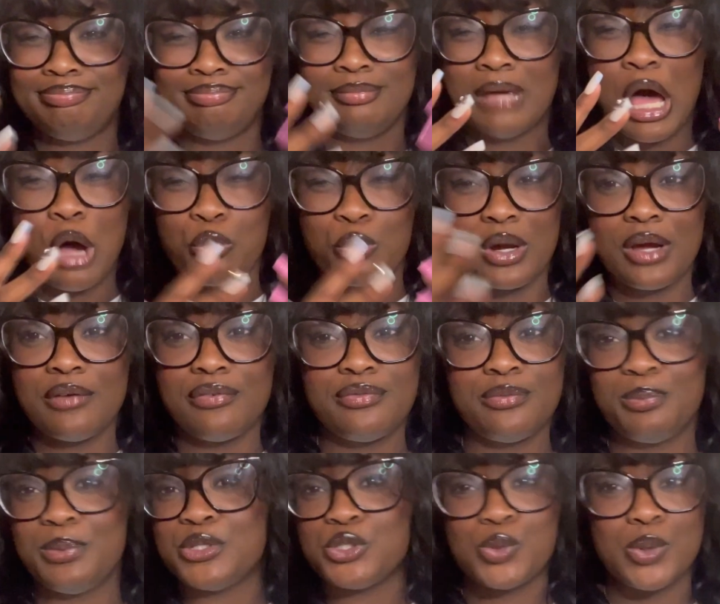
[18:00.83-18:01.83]
a
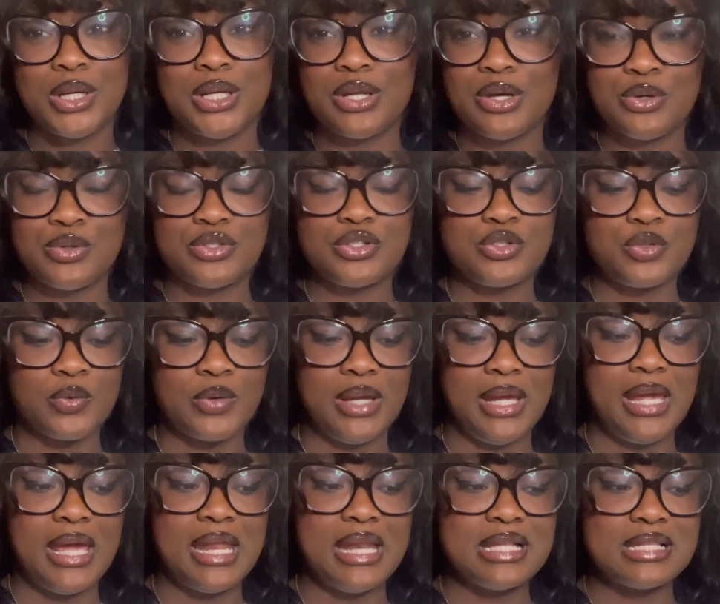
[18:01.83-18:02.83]
rift between those
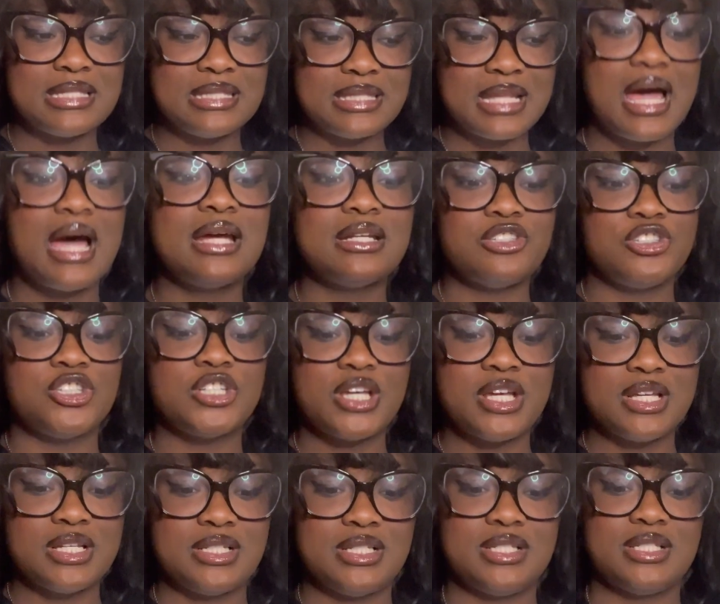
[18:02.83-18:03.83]
three, and it's not
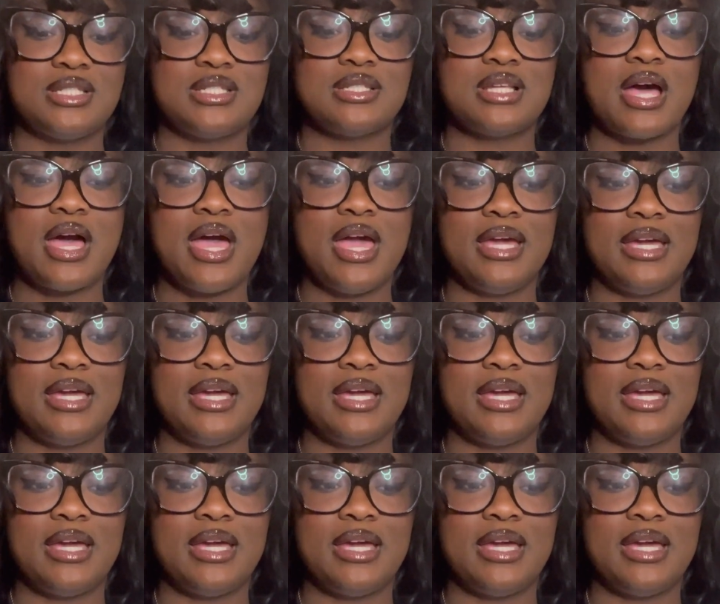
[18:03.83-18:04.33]
just a